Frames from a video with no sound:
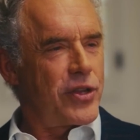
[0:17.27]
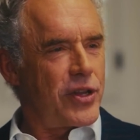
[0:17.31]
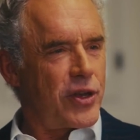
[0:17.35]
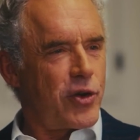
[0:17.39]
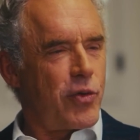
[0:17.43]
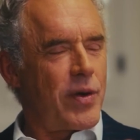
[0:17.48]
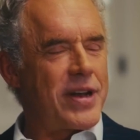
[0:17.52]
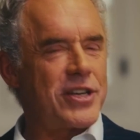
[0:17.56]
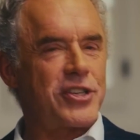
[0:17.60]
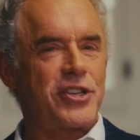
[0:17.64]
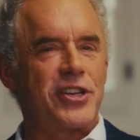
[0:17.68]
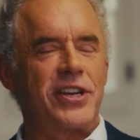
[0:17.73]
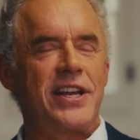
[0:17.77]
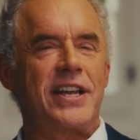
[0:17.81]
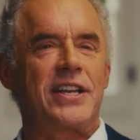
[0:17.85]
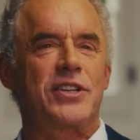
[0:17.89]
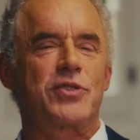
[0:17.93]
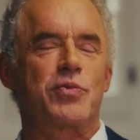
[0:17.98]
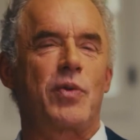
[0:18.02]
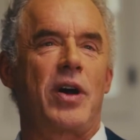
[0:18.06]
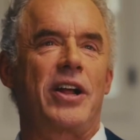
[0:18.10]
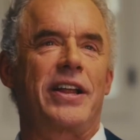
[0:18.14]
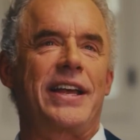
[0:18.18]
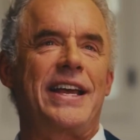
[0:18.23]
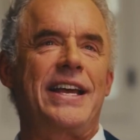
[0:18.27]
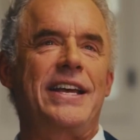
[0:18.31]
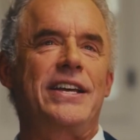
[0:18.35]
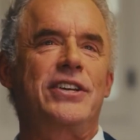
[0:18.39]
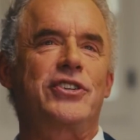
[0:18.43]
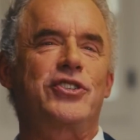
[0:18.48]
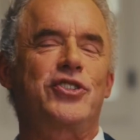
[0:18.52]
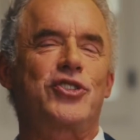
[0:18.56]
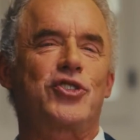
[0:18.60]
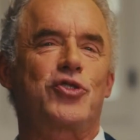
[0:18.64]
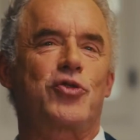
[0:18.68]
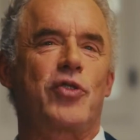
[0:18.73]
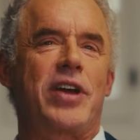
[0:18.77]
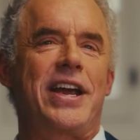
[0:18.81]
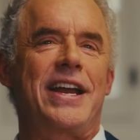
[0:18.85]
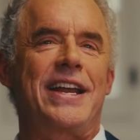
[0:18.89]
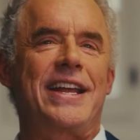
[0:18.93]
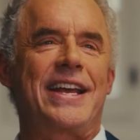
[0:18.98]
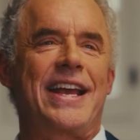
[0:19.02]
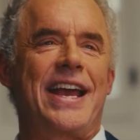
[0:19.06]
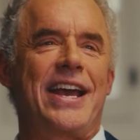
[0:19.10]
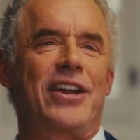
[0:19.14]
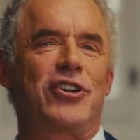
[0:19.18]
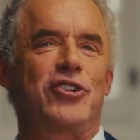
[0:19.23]
So the question is, well, is
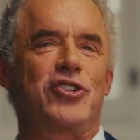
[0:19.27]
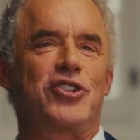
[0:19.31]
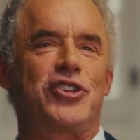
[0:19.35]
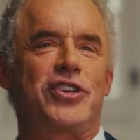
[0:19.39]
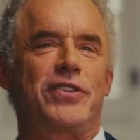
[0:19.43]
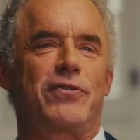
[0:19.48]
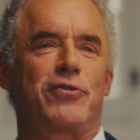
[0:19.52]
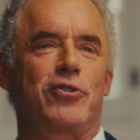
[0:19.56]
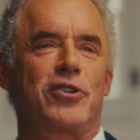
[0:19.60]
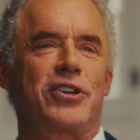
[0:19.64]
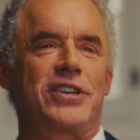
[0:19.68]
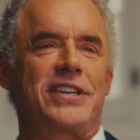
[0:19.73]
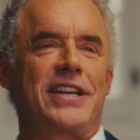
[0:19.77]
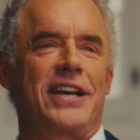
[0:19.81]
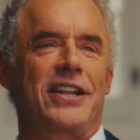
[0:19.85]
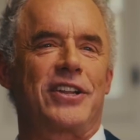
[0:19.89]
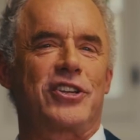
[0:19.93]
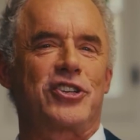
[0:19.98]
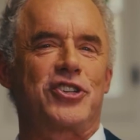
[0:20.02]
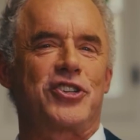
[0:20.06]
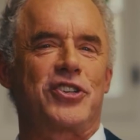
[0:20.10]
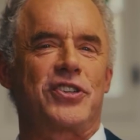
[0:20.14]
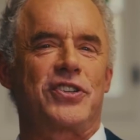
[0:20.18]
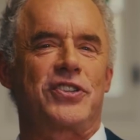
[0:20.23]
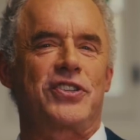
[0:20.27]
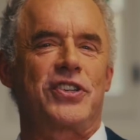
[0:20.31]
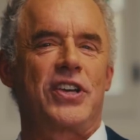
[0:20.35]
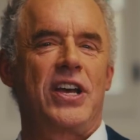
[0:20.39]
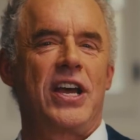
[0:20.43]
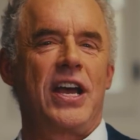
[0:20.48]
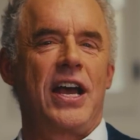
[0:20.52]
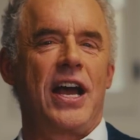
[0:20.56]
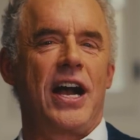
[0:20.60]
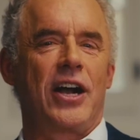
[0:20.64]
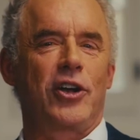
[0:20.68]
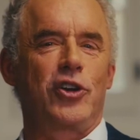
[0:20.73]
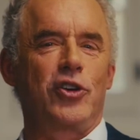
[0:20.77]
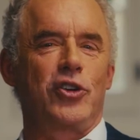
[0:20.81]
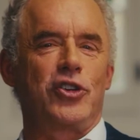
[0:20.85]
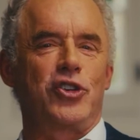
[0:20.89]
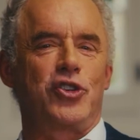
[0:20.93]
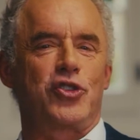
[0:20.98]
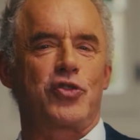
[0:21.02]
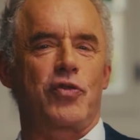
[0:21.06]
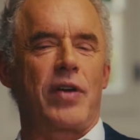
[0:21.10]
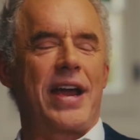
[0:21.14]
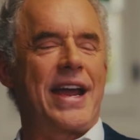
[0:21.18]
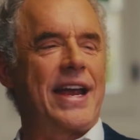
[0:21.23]
trading energy for intelligence a
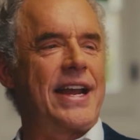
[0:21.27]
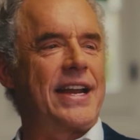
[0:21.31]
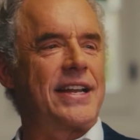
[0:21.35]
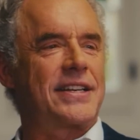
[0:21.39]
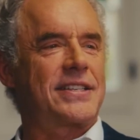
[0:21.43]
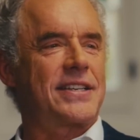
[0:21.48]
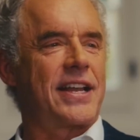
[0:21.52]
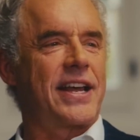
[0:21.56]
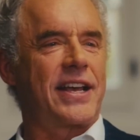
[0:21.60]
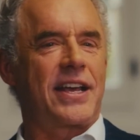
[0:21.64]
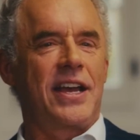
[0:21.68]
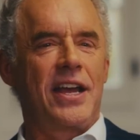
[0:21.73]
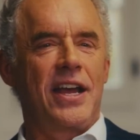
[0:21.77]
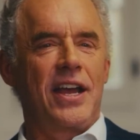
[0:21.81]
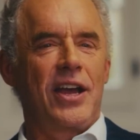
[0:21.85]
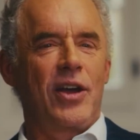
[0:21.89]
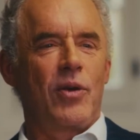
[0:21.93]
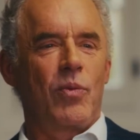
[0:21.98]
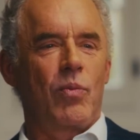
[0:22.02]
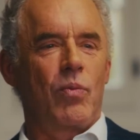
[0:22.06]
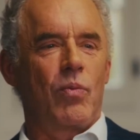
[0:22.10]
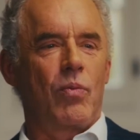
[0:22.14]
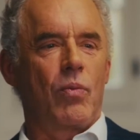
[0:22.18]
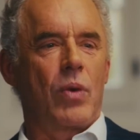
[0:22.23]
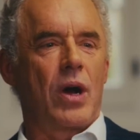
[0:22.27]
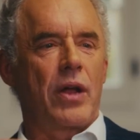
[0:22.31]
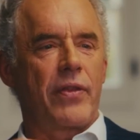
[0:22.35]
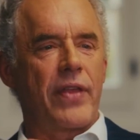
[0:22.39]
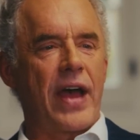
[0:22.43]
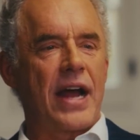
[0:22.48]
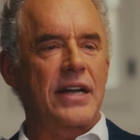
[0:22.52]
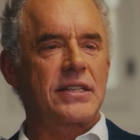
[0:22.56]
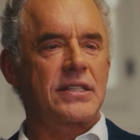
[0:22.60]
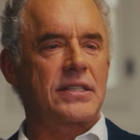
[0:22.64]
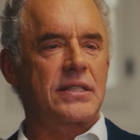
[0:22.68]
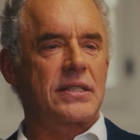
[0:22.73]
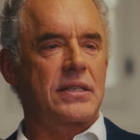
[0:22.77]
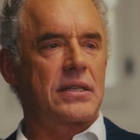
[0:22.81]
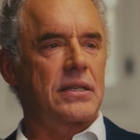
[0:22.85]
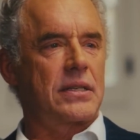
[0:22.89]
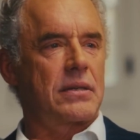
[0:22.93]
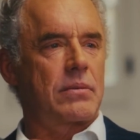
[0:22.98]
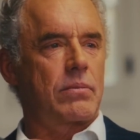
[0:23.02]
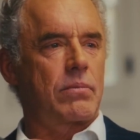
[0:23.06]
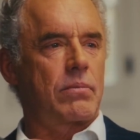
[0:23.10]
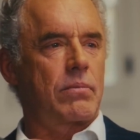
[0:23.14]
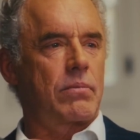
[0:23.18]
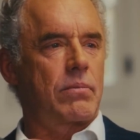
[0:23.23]
good trade? It's like, well, that's
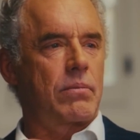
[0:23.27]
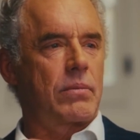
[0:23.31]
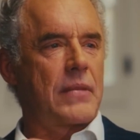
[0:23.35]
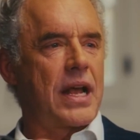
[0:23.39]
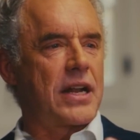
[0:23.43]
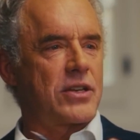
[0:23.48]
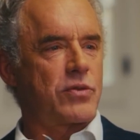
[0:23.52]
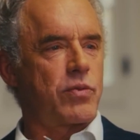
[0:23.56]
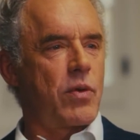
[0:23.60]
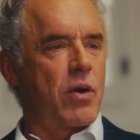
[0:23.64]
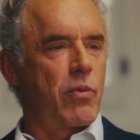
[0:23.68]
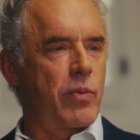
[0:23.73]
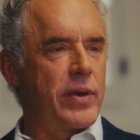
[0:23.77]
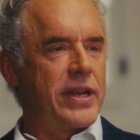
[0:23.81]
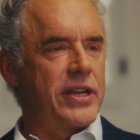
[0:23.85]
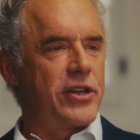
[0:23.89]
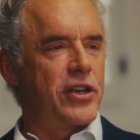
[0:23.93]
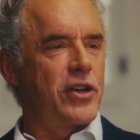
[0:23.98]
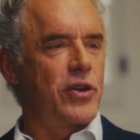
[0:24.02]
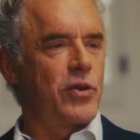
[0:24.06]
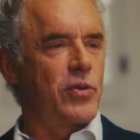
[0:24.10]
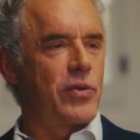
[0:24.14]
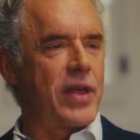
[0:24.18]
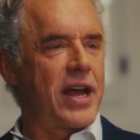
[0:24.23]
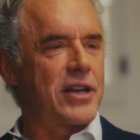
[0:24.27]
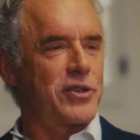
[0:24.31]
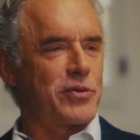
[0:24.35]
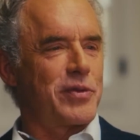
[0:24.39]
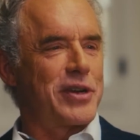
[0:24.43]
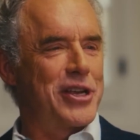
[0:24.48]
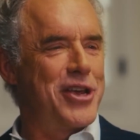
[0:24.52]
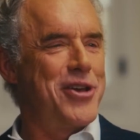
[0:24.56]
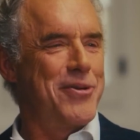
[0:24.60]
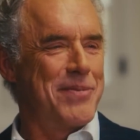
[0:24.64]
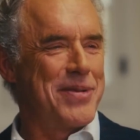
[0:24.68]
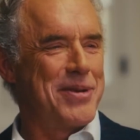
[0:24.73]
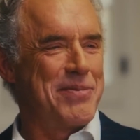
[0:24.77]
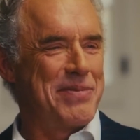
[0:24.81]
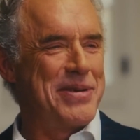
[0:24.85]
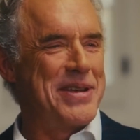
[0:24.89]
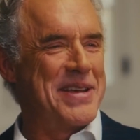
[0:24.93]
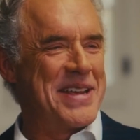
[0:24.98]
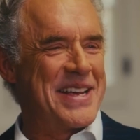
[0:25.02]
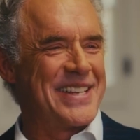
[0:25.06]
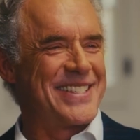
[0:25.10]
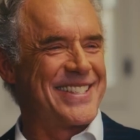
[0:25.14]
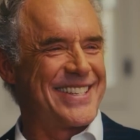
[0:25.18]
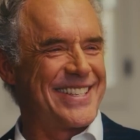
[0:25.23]
what we do. That's what human
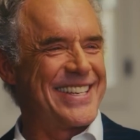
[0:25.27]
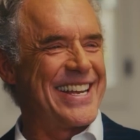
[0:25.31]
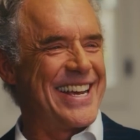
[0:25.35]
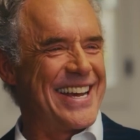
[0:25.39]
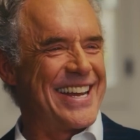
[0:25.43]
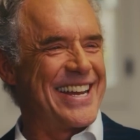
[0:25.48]
beings do.